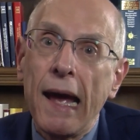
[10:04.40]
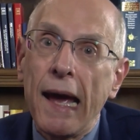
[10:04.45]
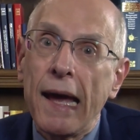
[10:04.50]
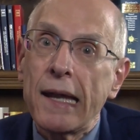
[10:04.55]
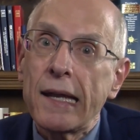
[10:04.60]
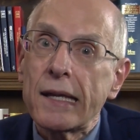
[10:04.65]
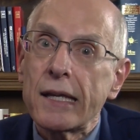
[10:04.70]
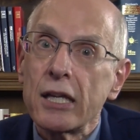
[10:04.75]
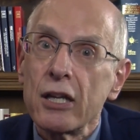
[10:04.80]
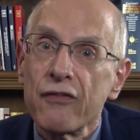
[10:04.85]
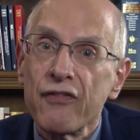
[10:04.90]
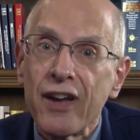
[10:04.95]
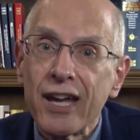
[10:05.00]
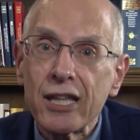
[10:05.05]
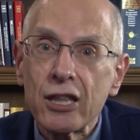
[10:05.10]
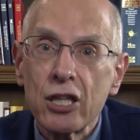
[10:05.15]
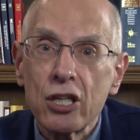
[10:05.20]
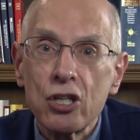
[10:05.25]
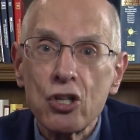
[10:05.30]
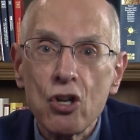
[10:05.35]
And it can
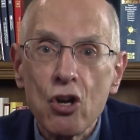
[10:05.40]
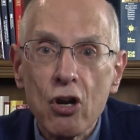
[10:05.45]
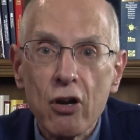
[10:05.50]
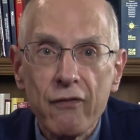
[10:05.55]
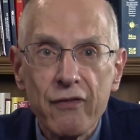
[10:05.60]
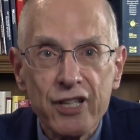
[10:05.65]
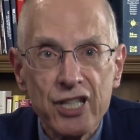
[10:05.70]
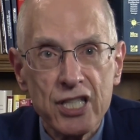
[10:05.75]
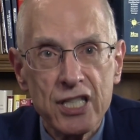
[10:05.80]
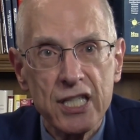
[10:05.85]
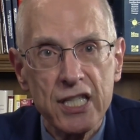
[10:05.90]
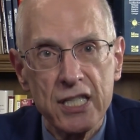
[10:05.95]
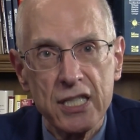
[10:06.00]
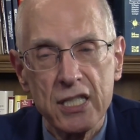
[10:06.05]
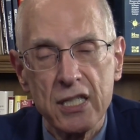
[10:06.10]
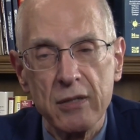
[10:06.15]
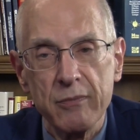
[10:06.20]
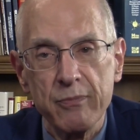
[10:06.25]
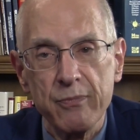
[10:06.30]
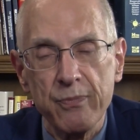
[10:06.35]
affect the nervous
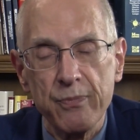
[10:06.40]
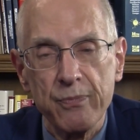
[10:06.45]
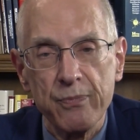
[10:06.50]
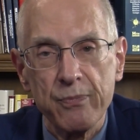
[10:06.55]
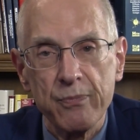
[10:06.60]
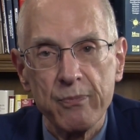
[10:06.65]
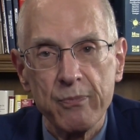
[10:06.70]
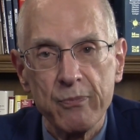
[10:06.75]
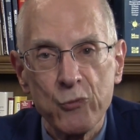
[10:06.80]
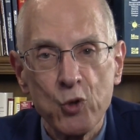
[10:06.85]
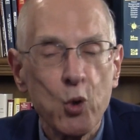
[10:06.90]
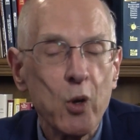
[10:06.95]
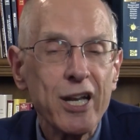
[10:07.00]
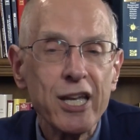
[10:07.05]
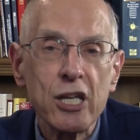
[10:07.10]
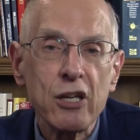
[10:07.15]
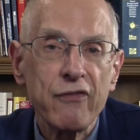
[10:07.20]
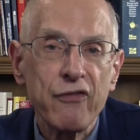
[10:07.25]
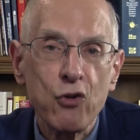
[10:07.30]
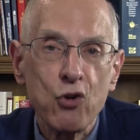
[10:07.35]
system,
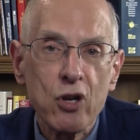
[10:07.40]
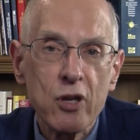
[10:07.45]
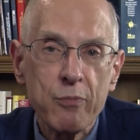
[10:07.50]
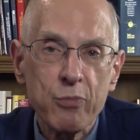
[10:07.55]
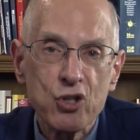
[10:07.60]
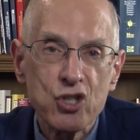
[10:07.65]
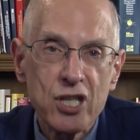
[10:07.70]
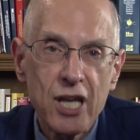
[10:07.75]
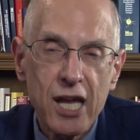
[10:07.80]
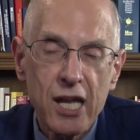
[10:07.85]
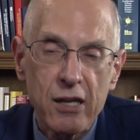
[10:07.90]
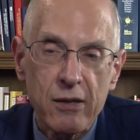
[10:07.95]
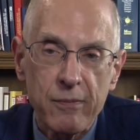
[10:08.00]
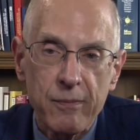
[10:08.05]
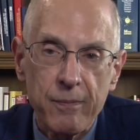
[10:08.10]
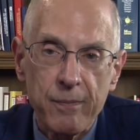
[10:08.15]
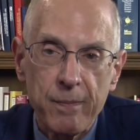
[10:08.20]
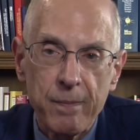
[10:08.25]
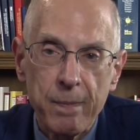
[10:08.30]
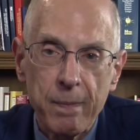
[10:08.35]
twenty to forty percent.
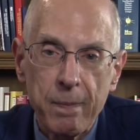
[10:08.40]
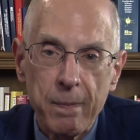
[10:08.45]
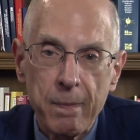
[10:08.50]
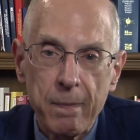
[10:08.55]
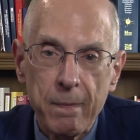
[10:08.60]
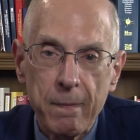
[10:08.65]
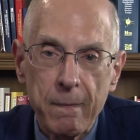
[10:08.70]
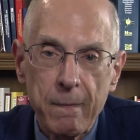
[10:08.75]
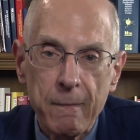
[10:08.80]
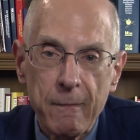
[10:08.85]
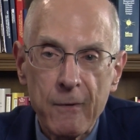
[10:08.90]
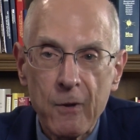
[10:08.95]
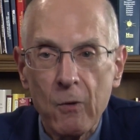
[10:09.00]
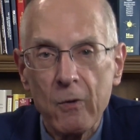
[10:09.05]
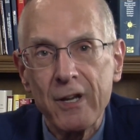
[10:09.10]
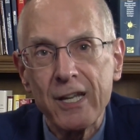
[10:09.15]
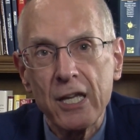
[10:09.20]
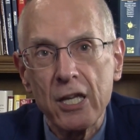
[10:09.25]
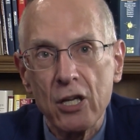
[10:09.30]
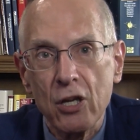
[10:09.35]
So
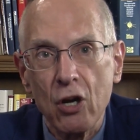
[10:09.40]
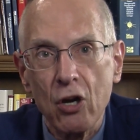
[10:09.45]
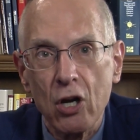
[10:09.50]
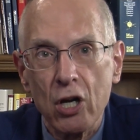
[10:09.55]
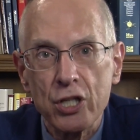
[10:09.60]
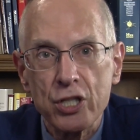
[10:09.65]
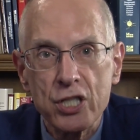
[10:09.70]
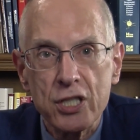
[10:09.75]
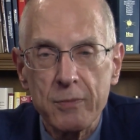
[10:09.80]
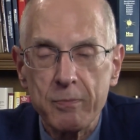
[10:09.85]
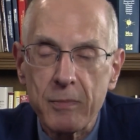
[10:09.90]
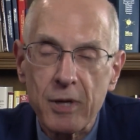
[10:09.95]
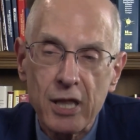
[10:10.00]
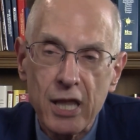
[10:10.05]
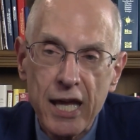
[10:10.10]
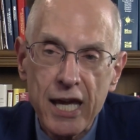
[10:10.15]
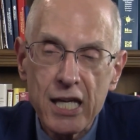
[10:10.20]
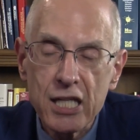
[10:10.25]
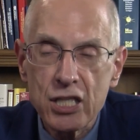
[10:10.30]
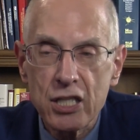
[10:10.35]
it can cause some
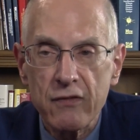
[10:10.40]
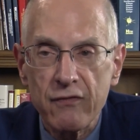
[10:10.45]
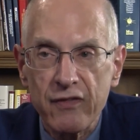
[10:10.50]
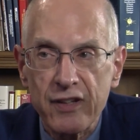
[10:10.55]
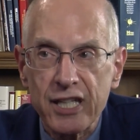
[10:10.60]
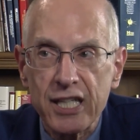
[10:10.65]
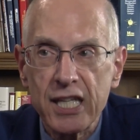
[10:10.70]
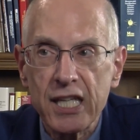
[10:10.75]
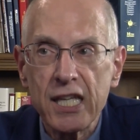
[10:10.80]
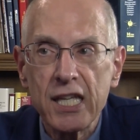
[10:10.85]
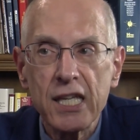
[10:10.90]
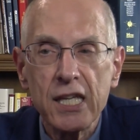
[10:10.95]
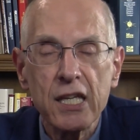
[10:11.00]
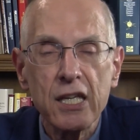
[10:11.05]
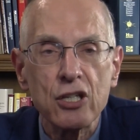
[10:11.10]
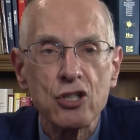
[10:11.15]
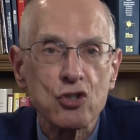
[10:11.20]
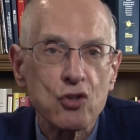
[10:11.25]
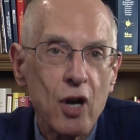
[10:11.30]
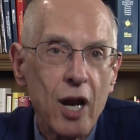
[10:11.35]
malaise and fatigue
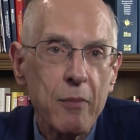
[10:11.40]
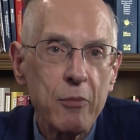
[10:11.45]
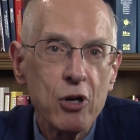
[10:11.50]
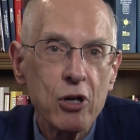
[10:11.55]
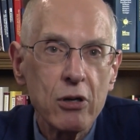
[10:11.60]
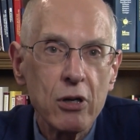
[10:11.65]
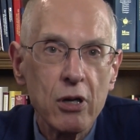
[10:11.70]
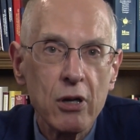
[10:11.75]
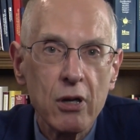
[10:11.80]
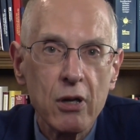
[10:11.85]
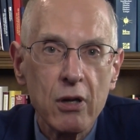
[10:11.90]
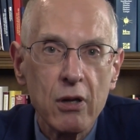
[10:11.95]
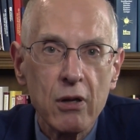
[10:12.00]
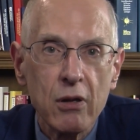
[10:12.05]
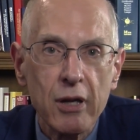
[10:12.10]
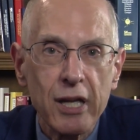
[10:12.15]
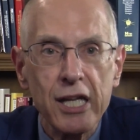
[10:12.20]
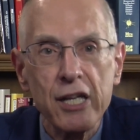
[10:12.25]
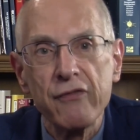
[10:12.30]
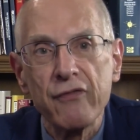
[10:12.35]
and tremor
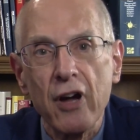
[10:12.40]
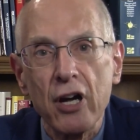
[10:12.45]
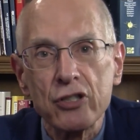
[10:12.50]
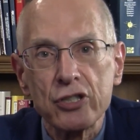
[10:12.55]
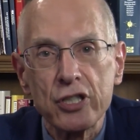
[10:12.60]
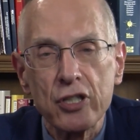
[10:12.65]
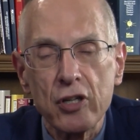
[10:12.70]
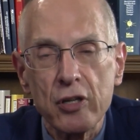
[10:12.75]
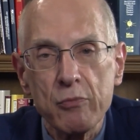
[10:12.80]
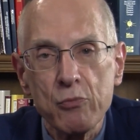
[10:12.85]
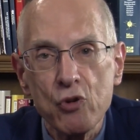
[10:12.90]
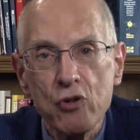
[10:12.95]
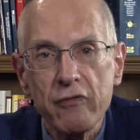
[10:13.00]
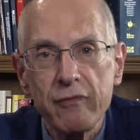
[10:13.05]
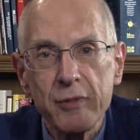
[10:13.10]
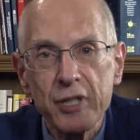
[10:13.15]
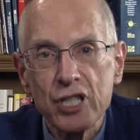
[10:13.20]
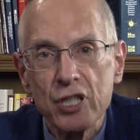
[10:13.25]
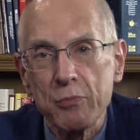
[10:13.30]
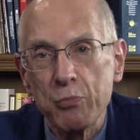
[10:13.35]
and involuntary
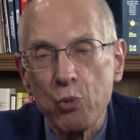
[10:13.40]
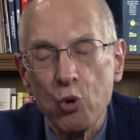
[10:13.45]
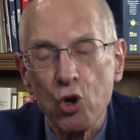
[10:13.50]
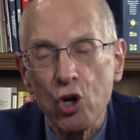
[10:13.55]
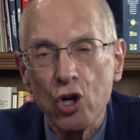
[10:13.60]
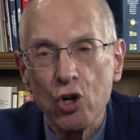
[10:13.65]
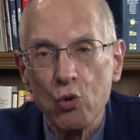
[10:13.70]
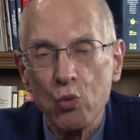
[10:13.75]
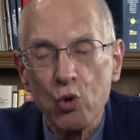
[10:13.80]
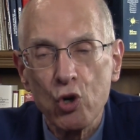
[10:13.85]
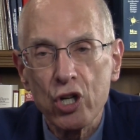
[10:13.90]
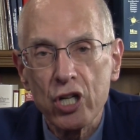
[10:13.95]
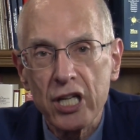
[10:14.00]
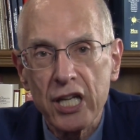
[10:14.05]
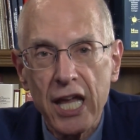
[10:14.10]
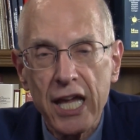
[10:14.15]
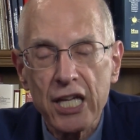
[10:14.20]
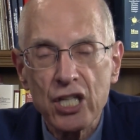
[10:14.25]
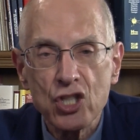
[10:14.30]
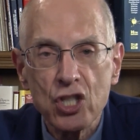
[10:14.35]
movements and poor
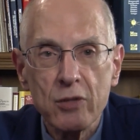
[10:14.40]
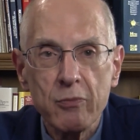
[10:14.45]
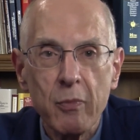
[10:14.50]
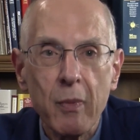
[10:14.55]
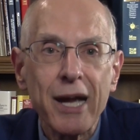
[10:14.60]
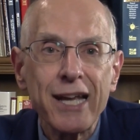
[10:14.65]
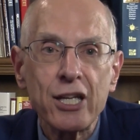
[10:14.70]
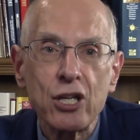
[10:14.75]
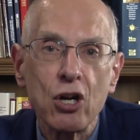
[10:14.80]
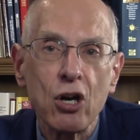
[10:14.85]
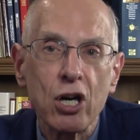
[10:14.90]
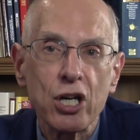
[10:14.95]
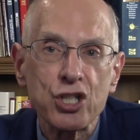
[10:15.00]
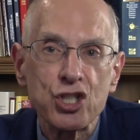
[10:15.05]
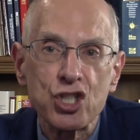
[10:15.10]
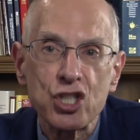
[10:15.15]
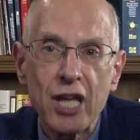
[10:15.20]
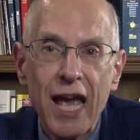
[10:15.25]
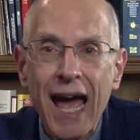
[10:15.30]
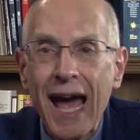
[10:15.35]
coordination, might
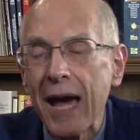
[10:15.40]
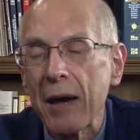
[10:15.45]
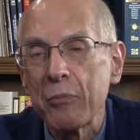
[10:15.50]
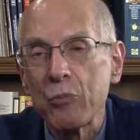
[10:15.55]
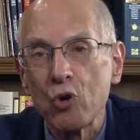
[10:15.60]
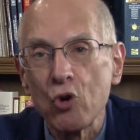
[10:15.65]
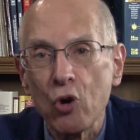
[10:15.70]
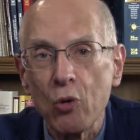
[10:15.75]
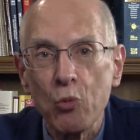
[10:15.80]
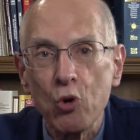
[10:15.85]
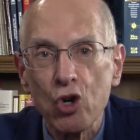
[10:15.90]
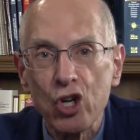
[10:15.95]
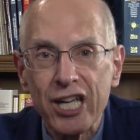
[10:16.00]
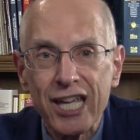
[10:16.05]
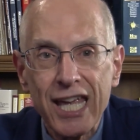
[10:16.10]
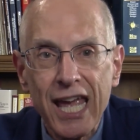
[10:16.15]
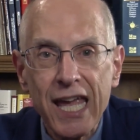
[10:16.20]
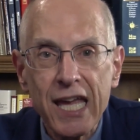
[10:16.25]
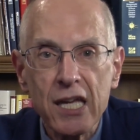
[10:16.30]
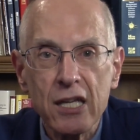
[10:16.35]
cause abnormal
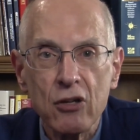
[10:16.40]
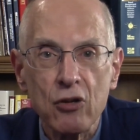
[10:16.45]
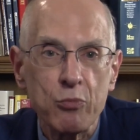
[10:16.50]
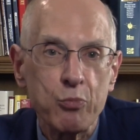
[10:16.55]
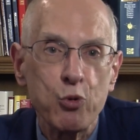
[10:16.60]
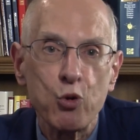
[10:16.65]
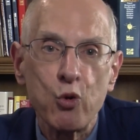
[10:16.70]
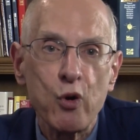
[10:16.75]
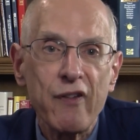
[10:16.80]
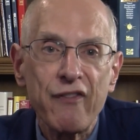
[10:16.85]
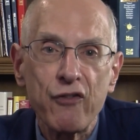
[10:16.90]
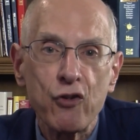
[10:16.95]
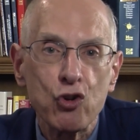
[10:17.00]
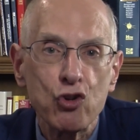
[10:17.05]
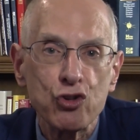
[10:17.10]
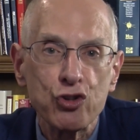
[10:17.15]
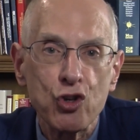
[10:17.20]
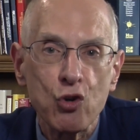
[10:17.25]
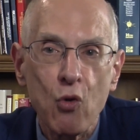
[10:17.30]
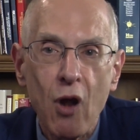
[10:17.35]
gait or
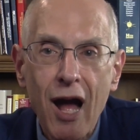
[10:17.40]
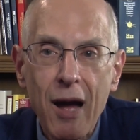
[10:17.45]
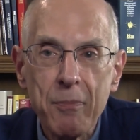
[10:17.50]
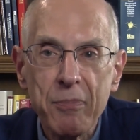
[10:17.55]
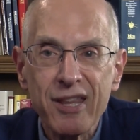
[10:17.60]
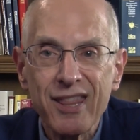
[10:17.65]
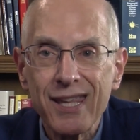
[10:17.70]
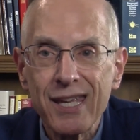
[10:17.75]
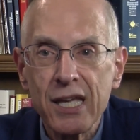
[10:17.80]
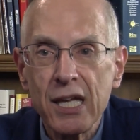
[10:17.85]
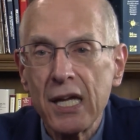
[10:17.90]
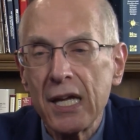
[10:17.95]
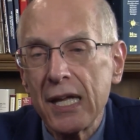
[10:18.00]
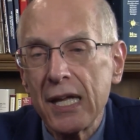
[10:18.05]
peripheral neuropathy